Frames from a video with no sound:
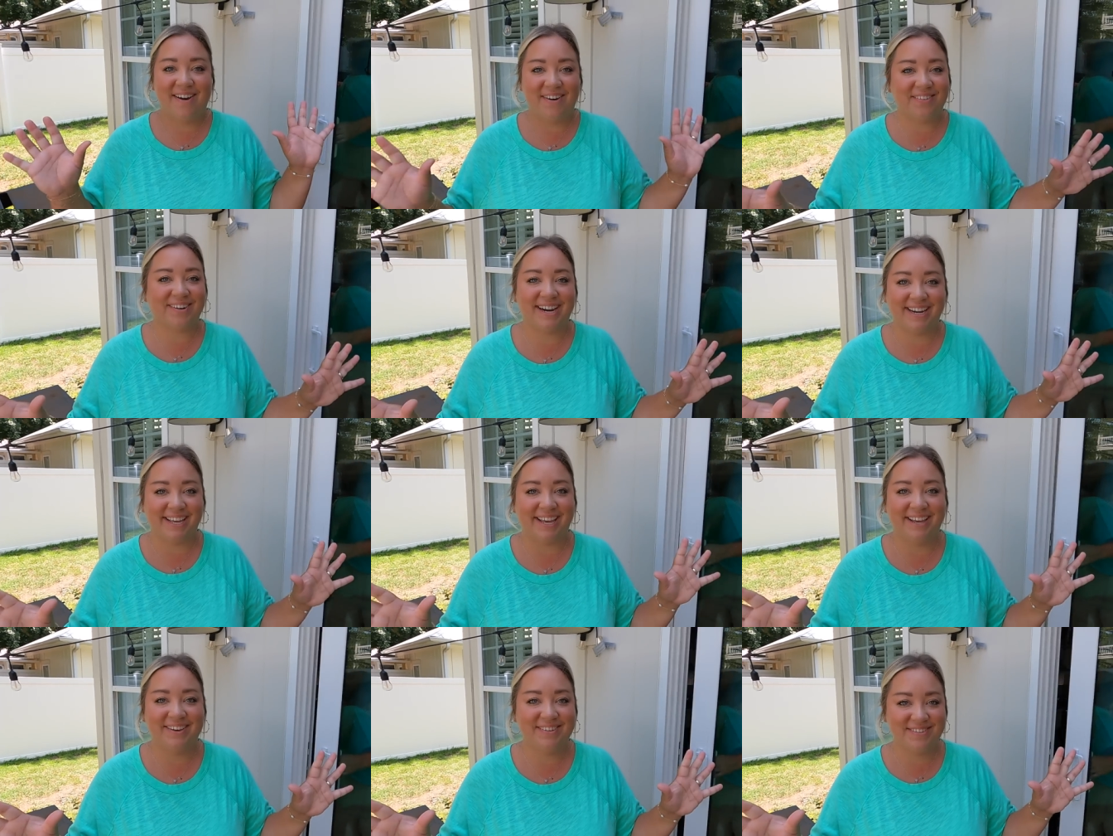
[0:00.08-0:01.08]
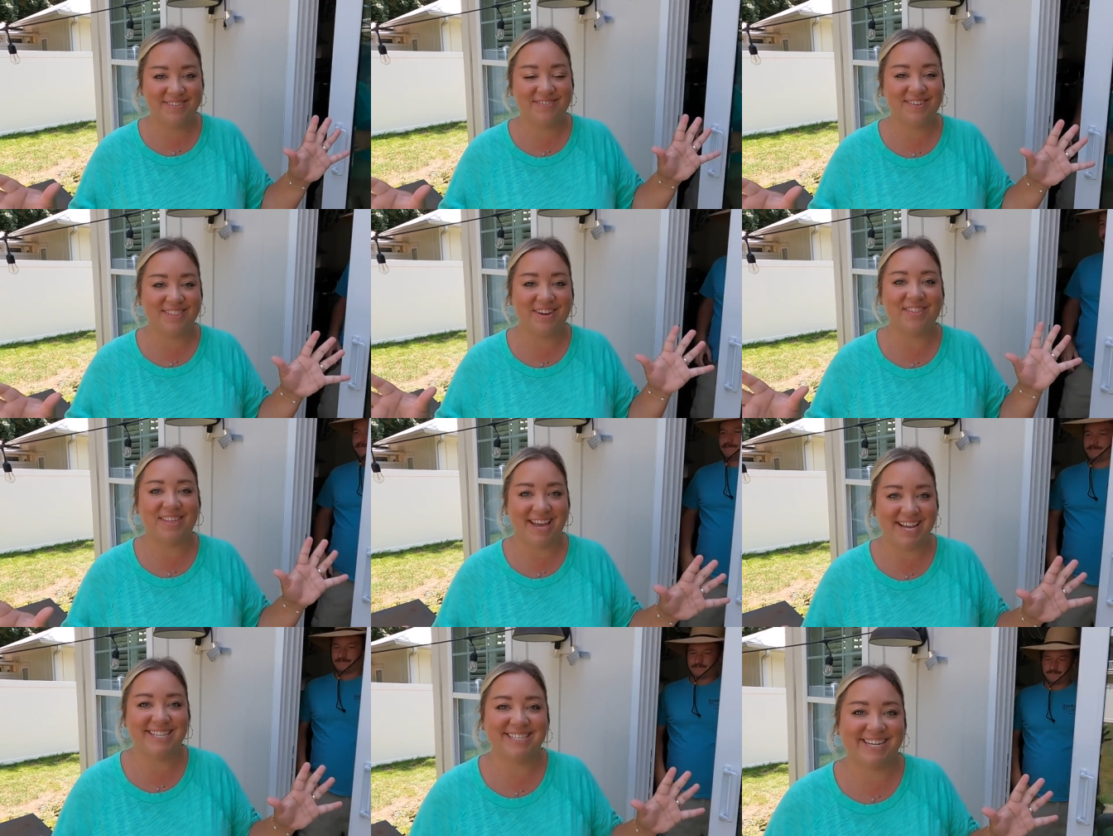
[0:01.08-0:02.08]
already with all the
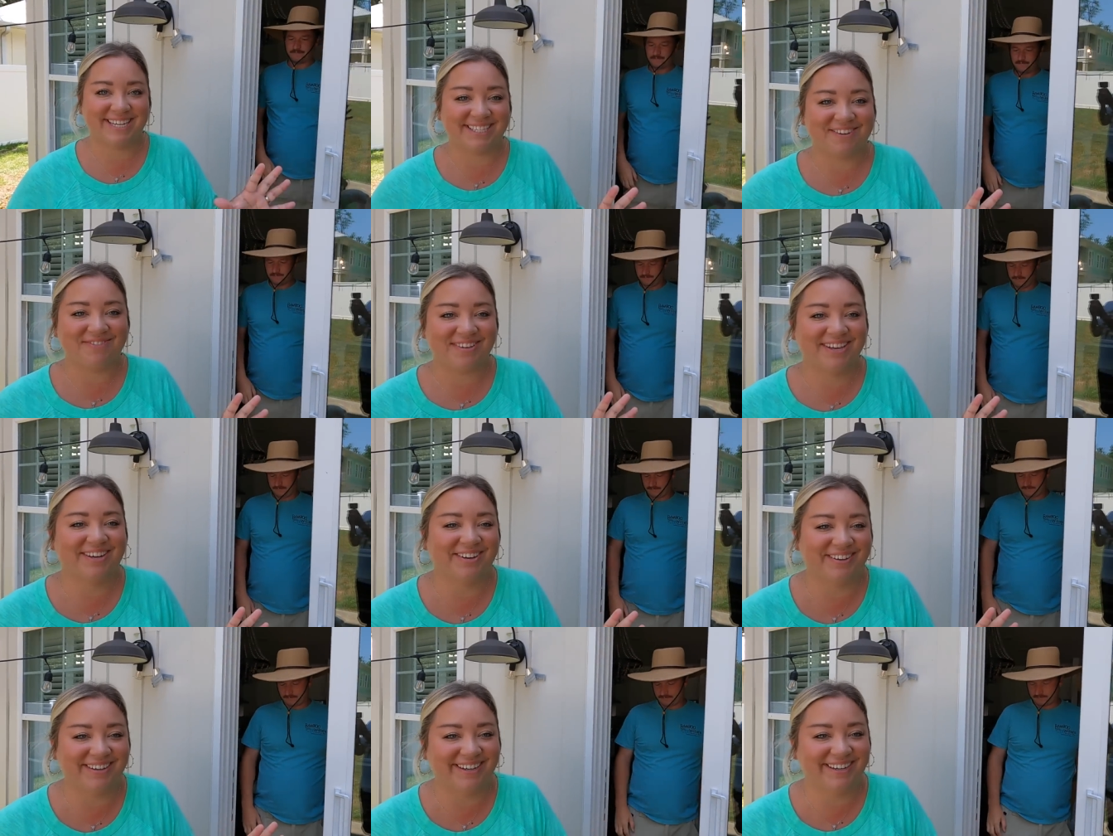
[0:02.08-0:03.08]
antics, I feel.